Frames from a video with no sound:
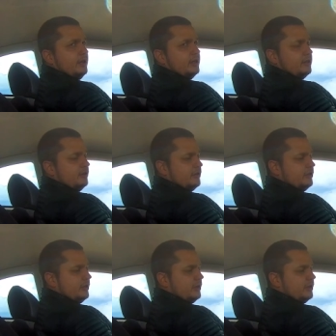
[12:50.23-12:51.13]
the air
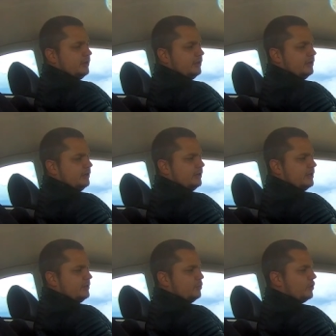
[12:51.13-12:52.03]
conditioning
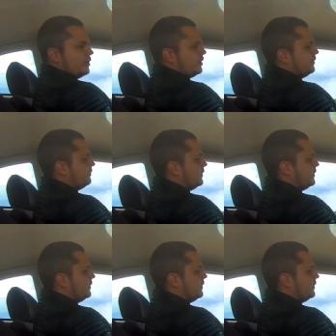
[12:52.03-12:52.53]
doesn't work.